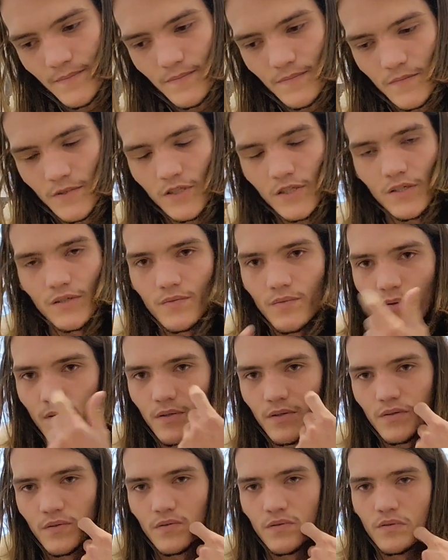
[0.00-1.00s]
which is
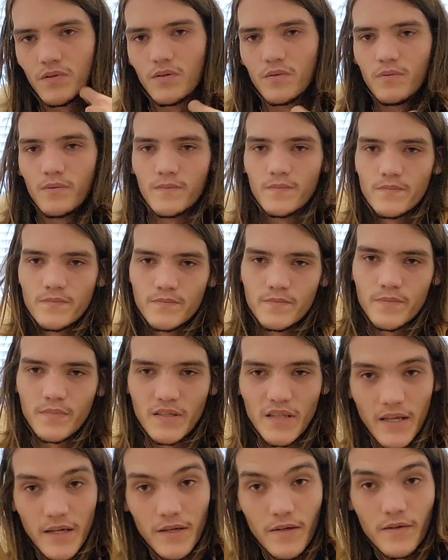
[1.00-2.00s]
really cool.
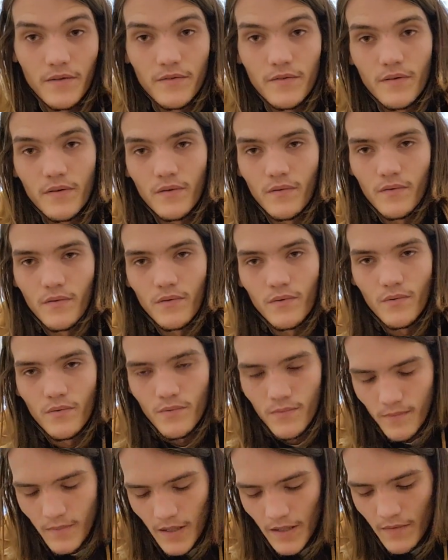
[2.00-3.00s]
But they could still
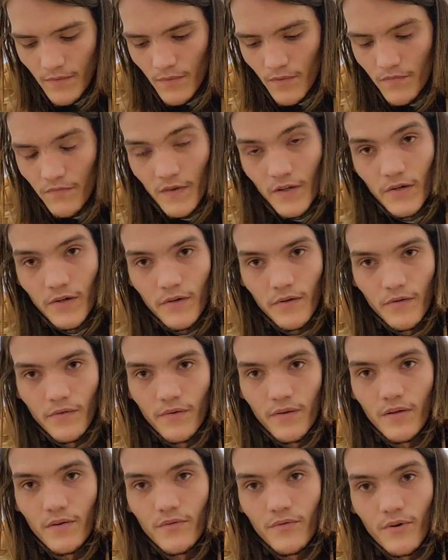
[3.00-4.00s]
do like what Vinegar
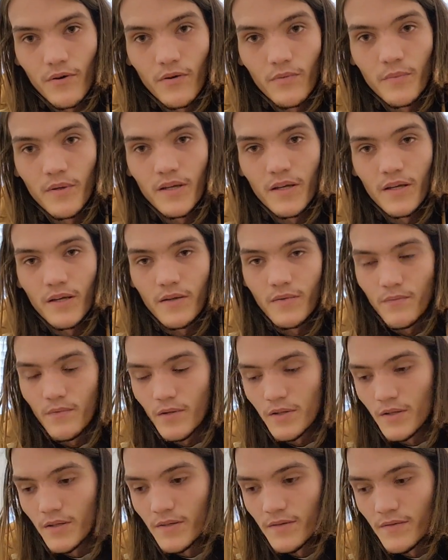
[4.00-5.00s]
Syndrome did and
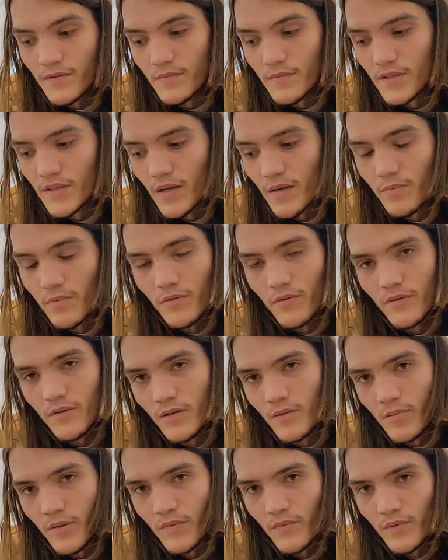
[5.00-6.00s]
release them
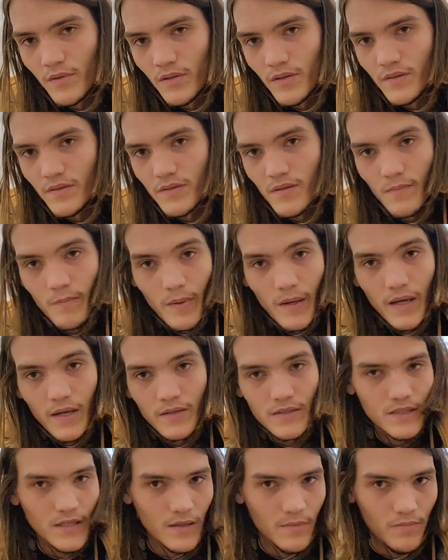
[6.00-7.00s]
separately, but release the
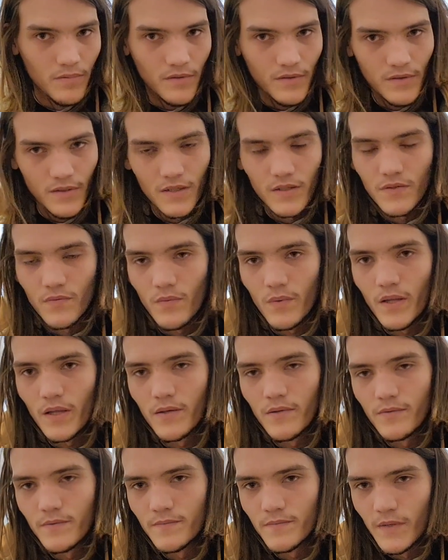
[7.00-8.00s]
box separately as
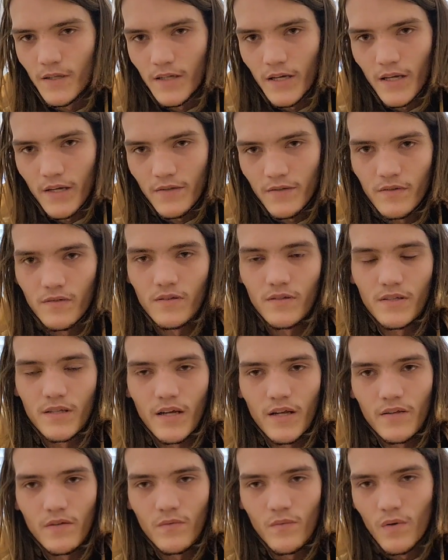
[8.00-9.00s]
well, in case you
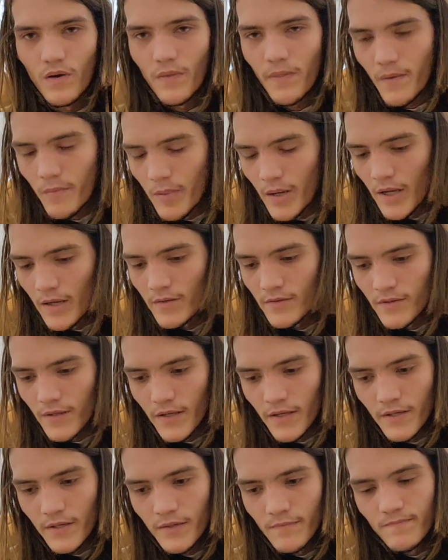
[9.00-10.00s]
decide you want the box
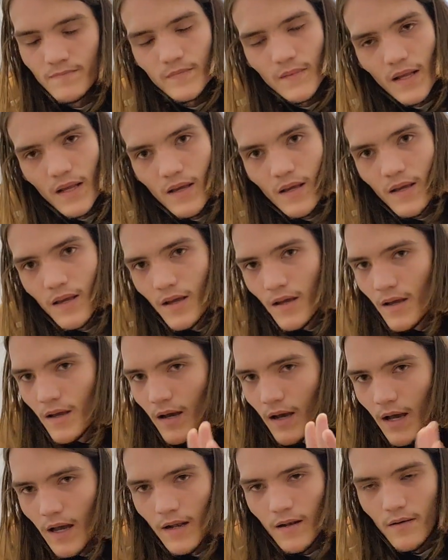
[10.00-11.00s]
later.
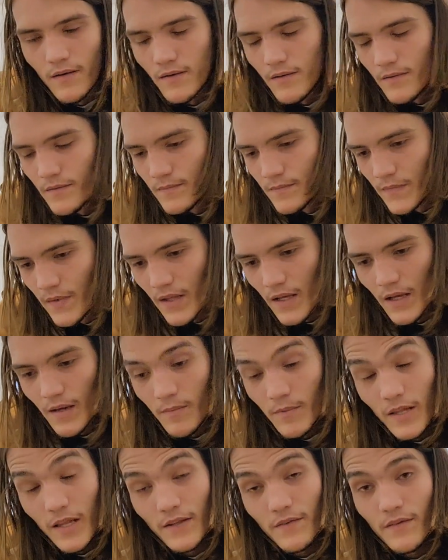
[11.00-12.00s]
I don't know. I
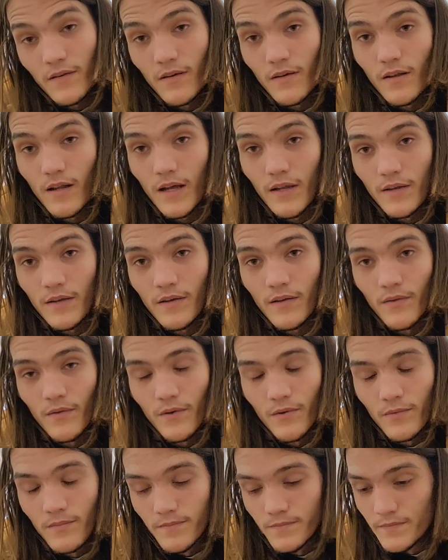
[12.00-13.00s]
mean, that's a good idea,
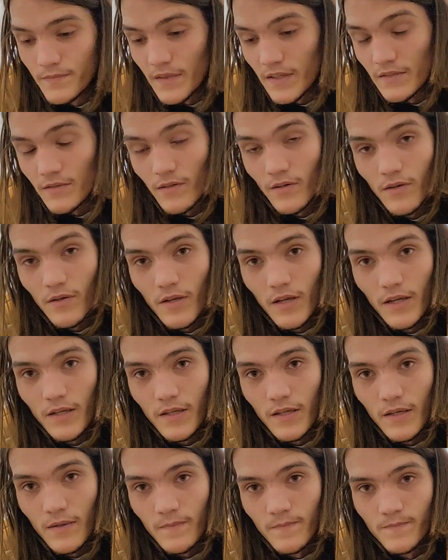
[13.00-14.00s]
though. It's a good
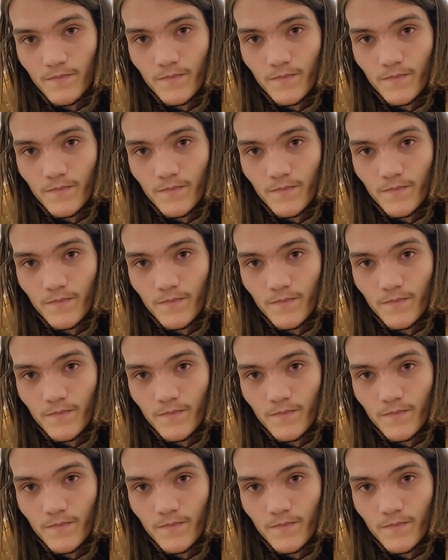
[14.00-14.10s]
idea.